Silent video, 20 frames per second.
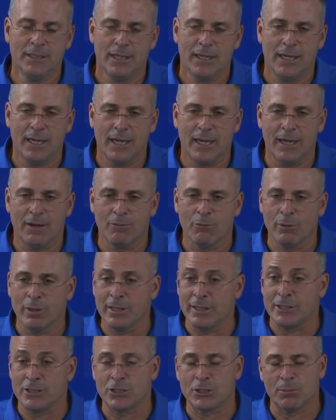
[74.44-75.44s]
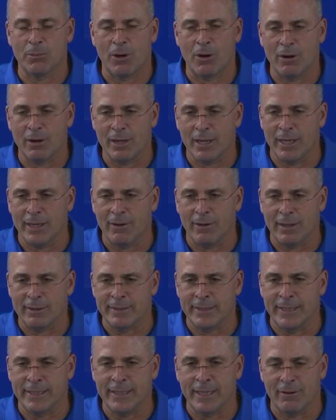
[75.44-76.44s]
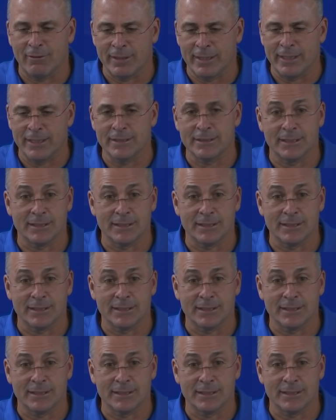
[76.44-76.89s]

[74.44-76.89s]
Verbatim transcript: uh, really smart. I know how detailed he is.